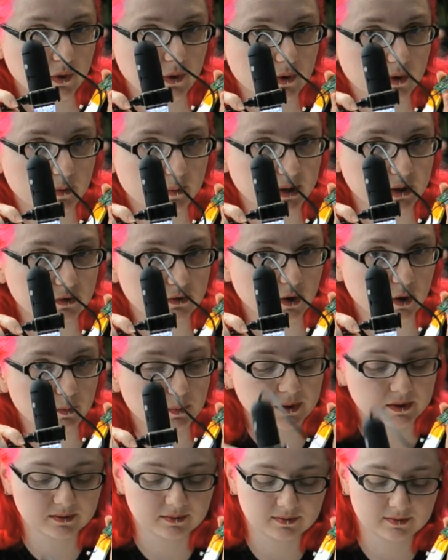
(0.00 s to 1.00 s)
the microscope.
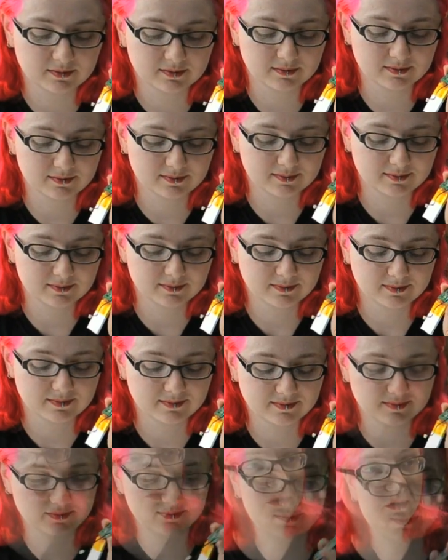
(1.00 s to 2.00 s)

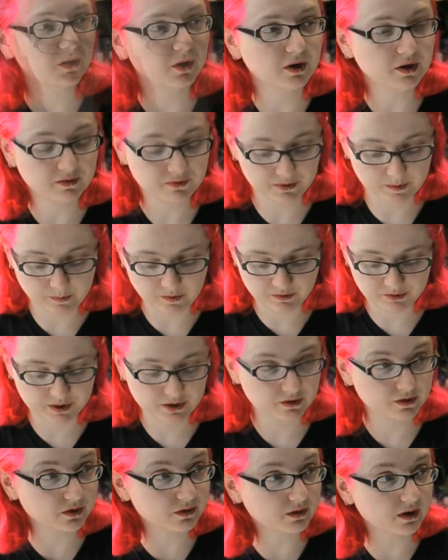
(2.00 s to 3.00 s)
So starting from
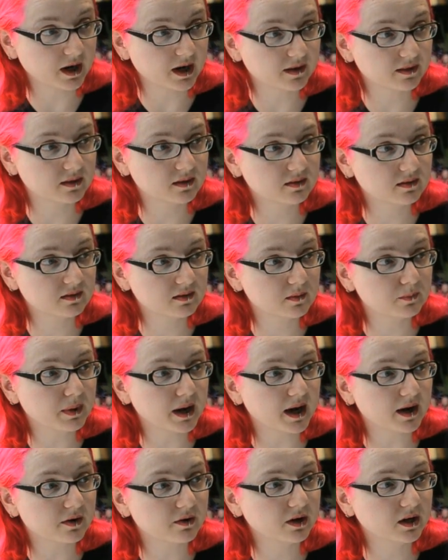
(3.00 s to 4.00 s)
over here to the right, this is the
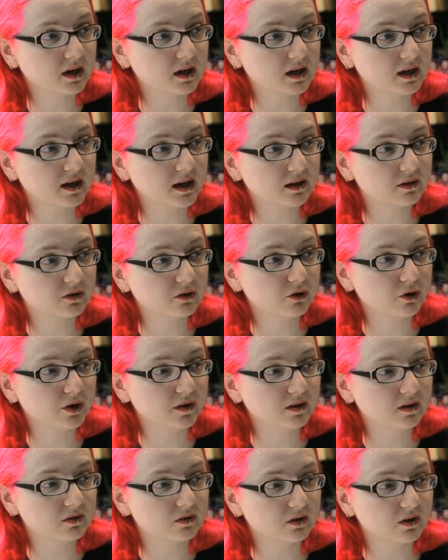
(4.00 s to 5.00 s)
battery
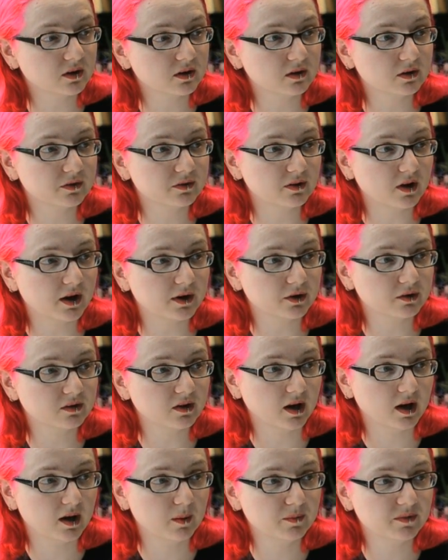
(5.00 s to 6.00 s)
connector, and these are the little solder
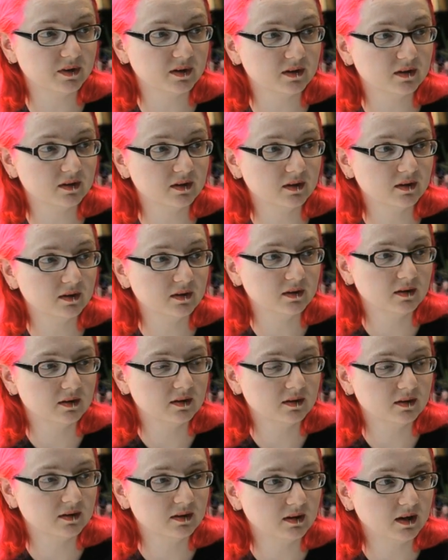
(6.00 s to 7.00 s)
tabs, and
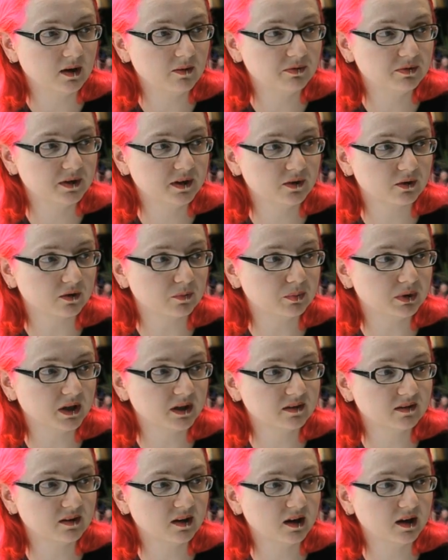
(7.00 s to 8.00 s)
hopefully there's a
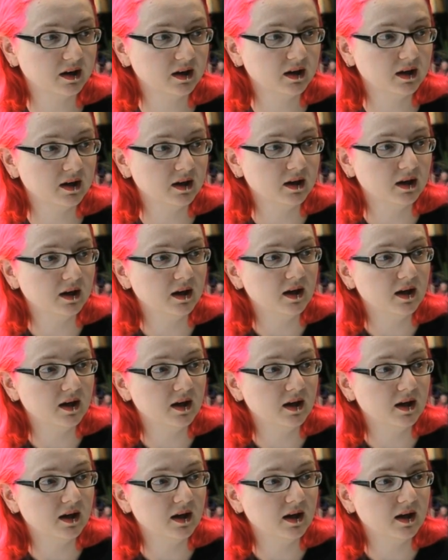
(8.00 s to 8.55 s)
plus sign.